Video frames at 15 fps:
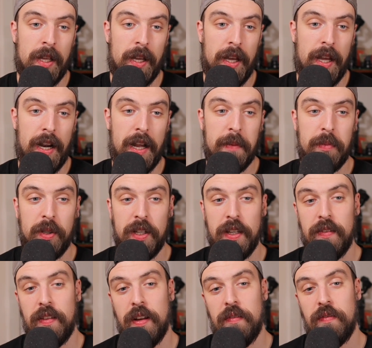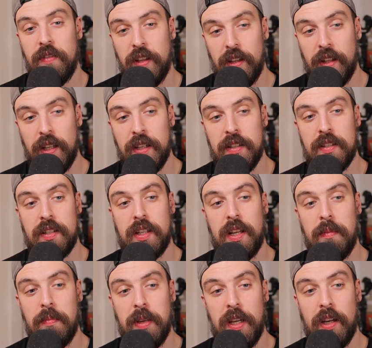And I believe that feelings
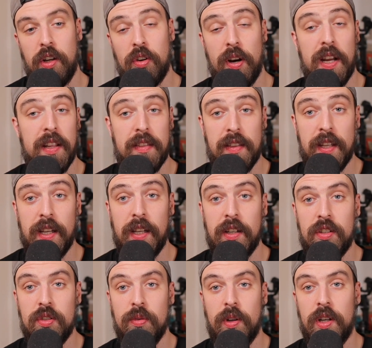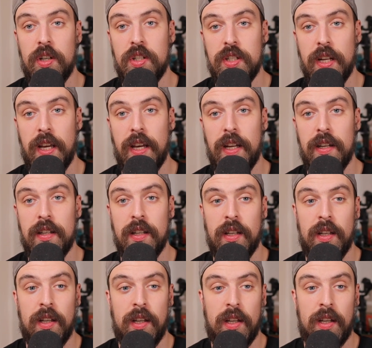can be a great thing to understand
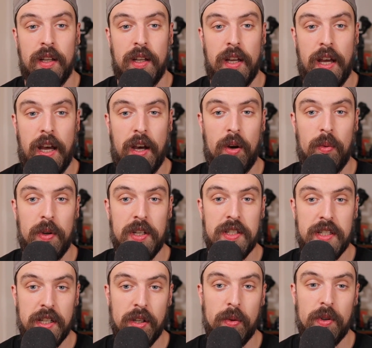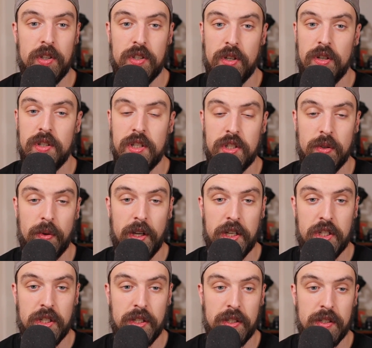how we deal with certain
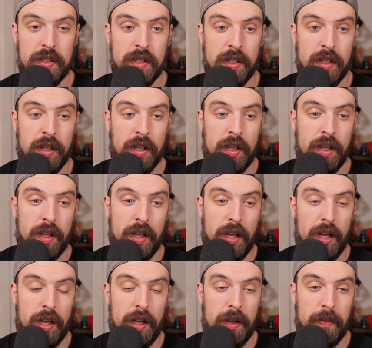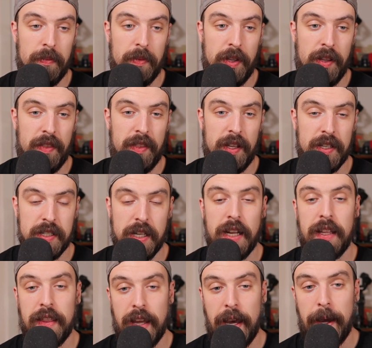situations, and things
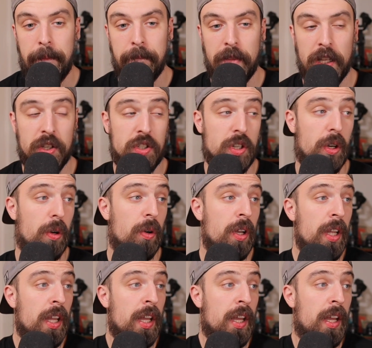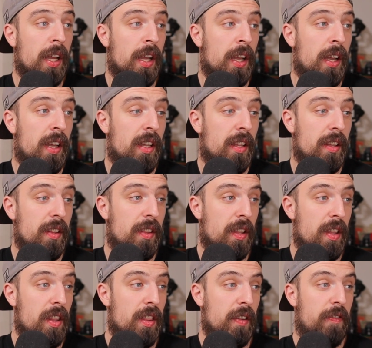like that. And so
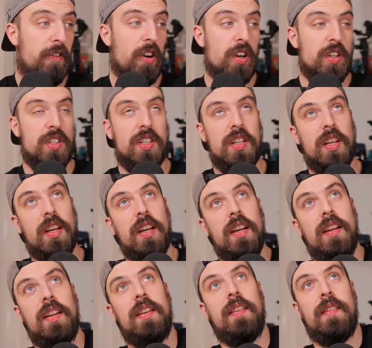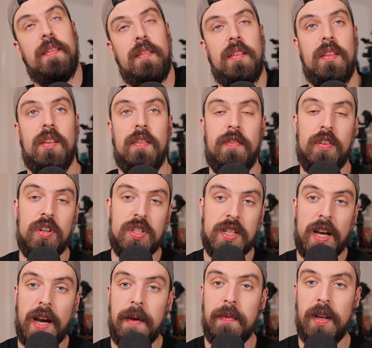the first
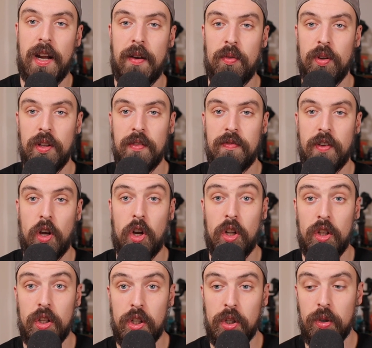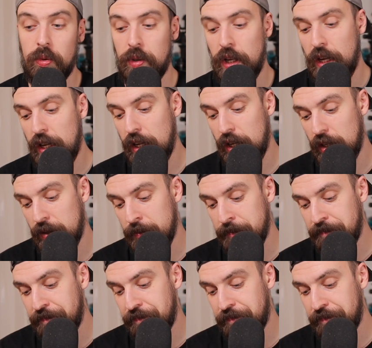time that I really felt alone, and